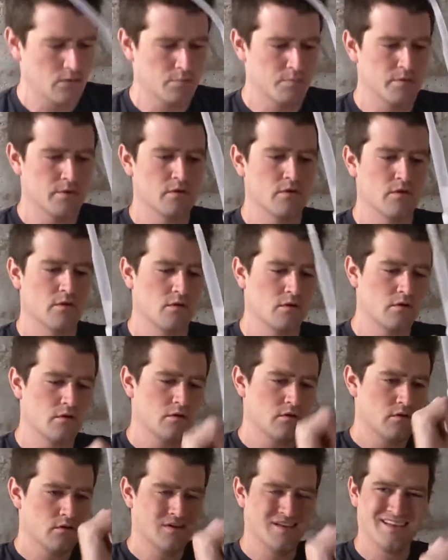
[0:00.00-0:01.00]
open
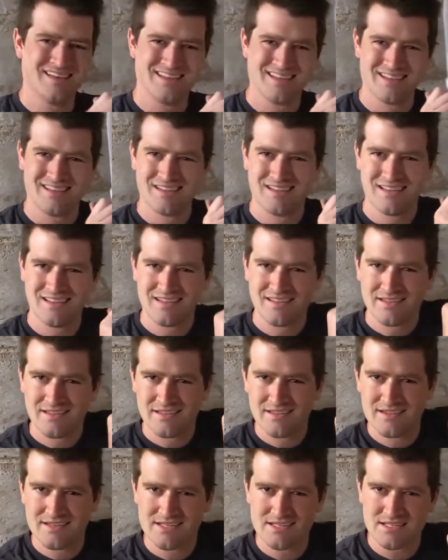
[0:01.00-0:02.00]

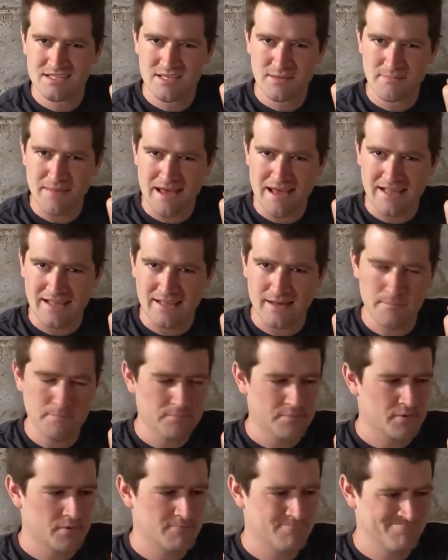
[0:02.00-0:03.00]
this back
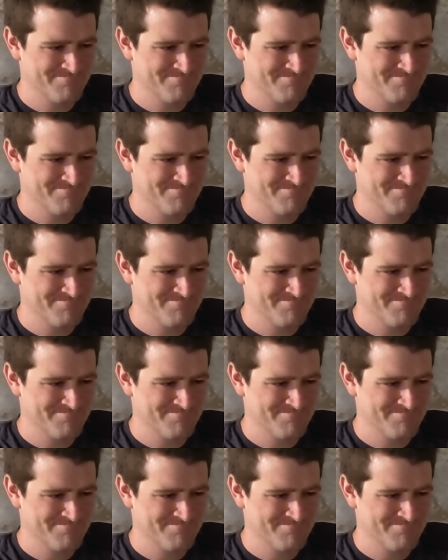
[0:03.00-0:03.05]
up.